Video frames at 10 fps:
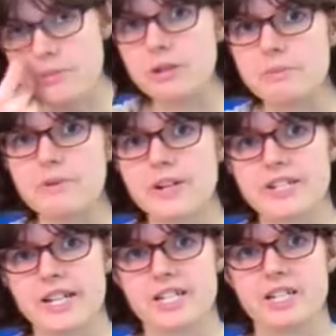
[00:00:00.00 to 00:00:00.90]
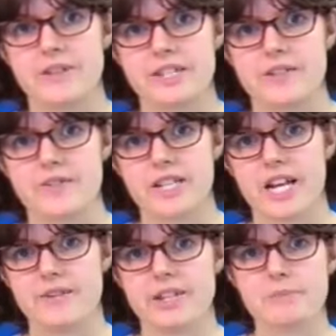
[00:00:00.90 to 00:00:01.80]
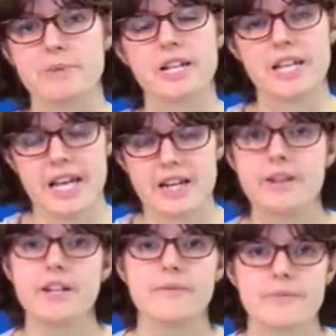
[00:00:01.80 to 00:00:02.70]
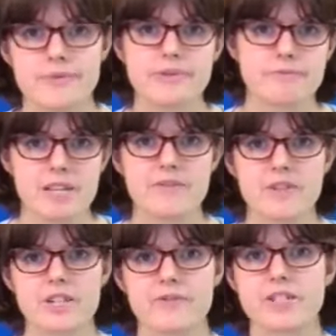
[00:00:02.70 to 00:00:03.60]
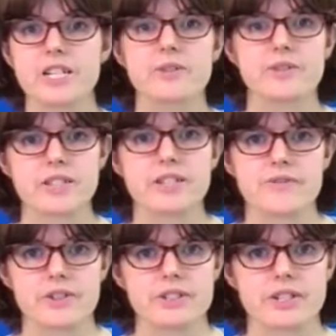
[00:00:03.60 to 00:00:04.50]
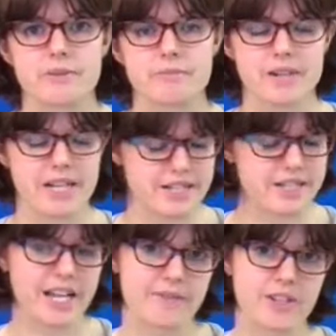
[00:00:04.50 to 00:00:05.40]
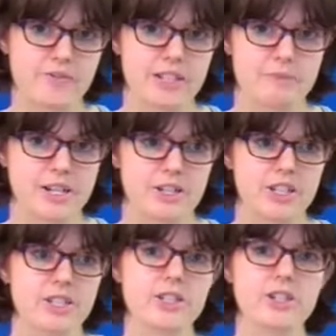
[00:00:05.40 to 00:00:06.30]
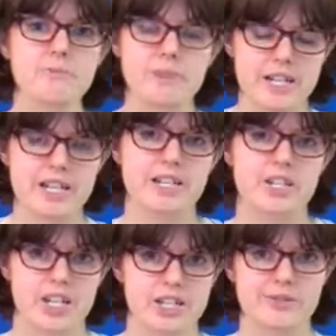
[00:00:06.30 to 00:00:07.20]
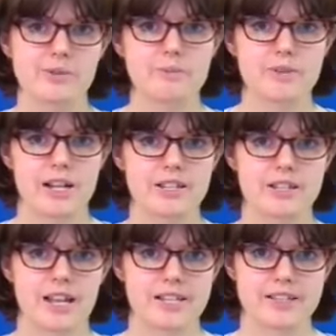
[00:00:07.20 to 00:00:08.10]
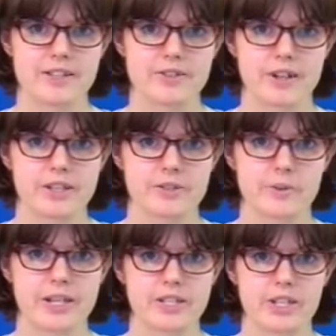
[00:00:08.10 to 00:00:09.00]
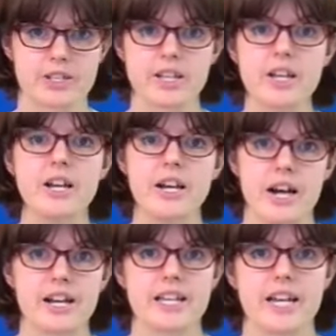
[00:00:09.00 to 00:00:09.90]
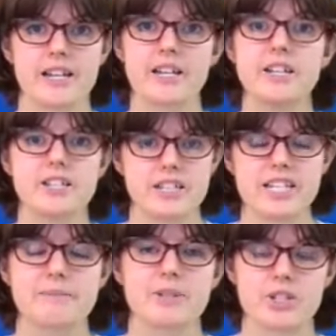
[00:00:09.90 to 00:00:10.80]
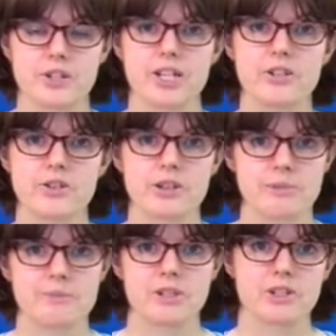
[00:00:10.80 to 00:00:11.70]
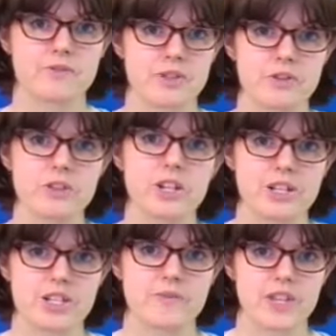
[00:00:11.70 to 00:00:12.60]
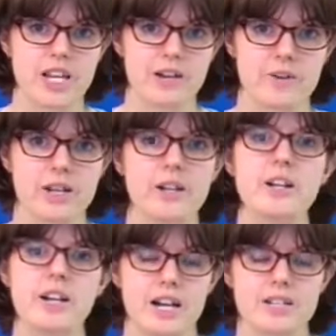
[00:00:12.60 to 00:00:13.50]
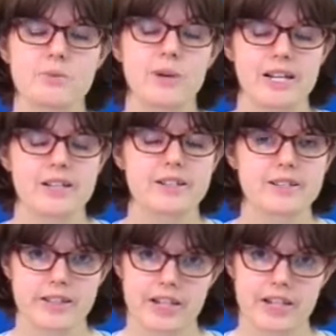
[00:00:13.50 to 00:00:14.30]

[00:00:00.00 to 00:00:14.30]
will be rotating around different areas, but again, even different deaneries, different places have different specialties, so you might get a chance to ask those kinds of questions, and again, to demonstrate your commitment of and your knowledge of the area, as well as